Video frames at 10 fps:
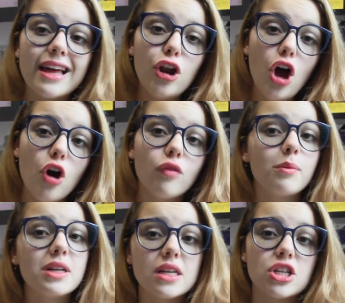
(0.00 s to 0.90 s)
that no,
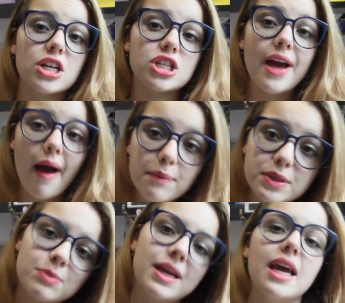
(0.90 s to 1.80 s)
romanization actually
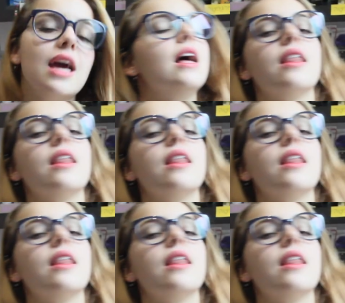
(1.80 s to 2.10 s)
helped me.